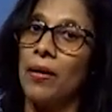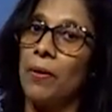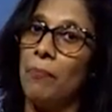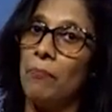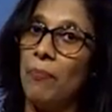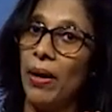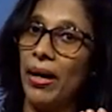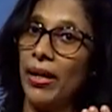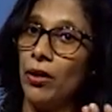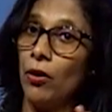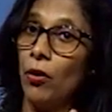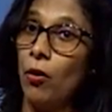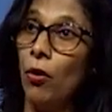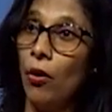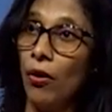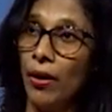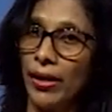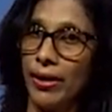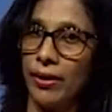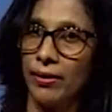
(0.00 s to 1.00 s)
by
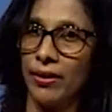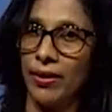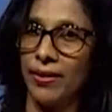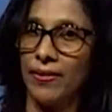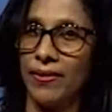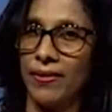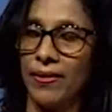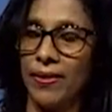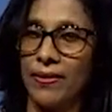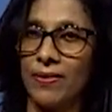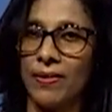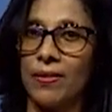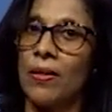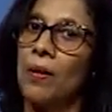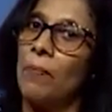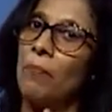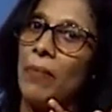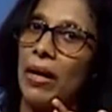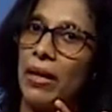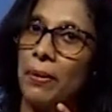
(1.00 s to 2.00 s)
owning these things,
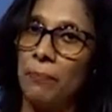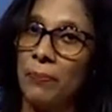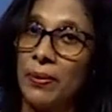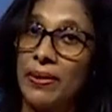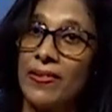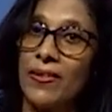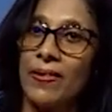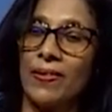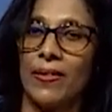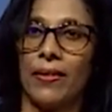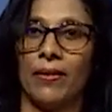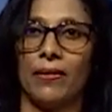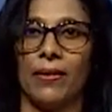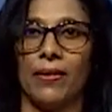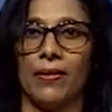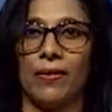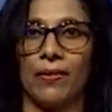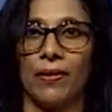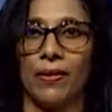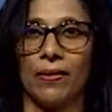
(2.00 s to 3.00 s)
by possessing these
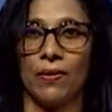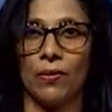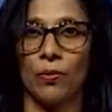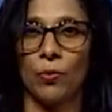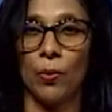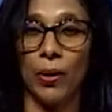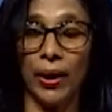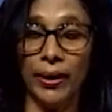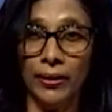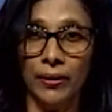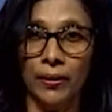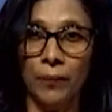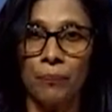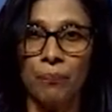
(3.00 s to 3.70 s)
things, right.